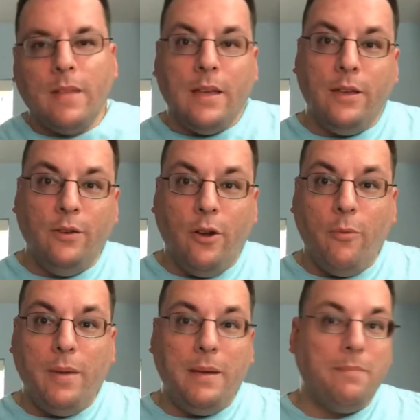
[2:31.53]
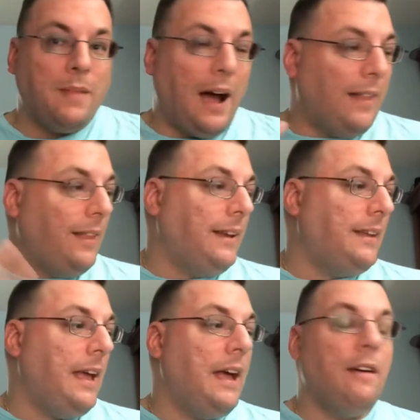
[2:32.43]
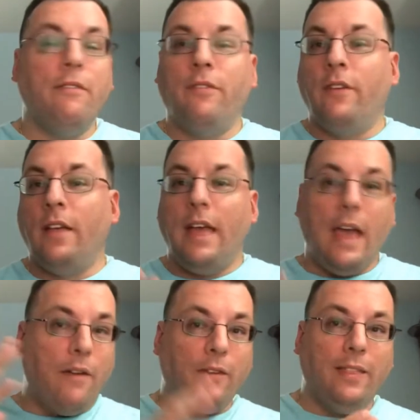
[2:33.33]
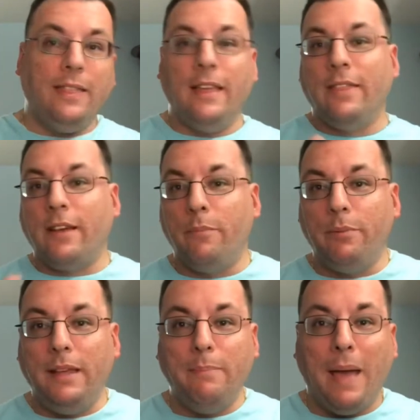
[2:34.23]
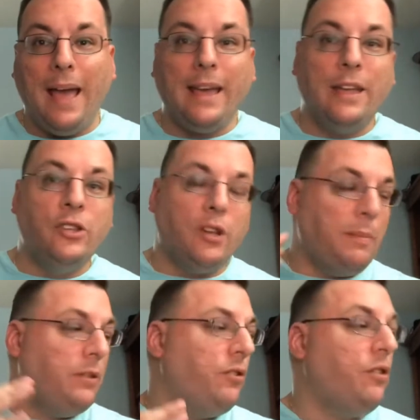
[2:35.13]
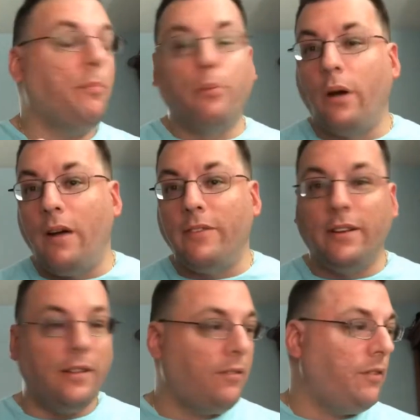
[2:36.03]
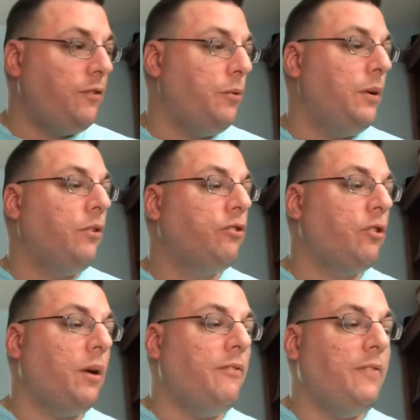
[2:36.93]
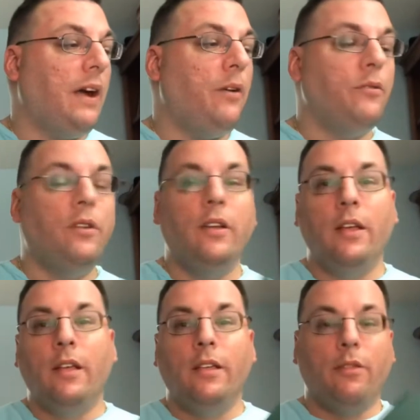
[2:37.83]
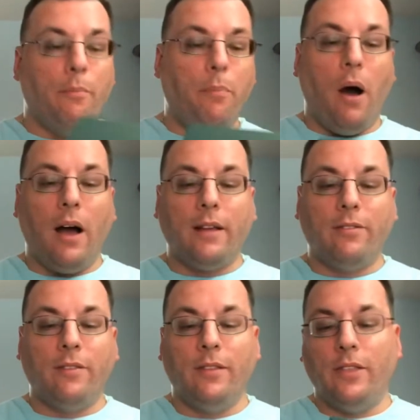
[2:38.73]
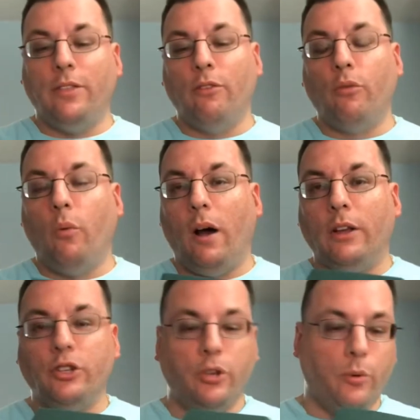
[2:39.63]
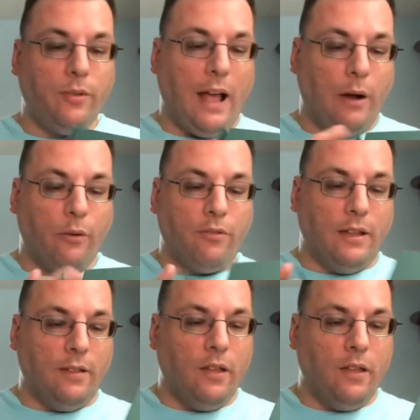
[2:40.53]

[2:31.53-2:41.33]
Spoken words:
You know me, I like to have everything, the complete package. I'm into the provenance, if you will. So I found the box that this watch was housed in.